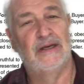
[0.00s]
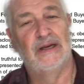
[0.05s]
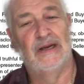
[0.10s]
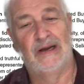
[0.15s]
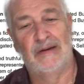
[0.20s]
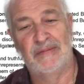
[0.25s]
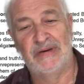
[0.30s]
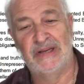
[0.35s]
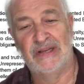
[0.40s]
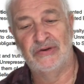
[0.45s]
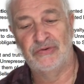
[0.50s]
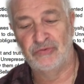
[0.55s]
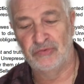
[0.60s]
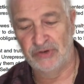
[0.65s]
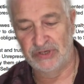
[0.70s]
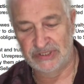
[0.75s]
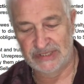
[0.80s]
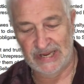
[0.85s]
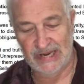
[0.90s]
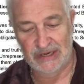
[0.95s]
I'm going to get through these
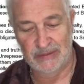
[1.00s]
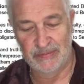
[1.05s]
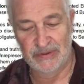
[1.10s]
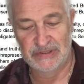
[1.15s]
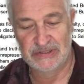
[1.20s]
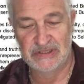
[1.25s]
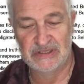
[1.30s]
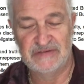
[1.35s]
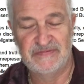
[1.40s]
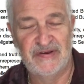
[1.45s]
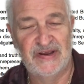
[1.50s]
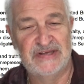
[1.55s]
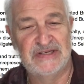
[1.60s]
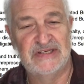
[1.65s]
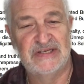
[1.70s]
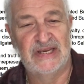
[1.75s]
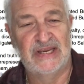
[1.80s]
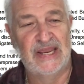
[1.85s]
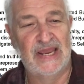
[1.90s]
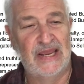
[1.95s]
documents as fast as
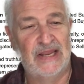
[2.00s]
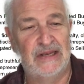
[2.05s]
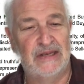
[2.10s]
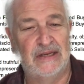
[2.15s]
I can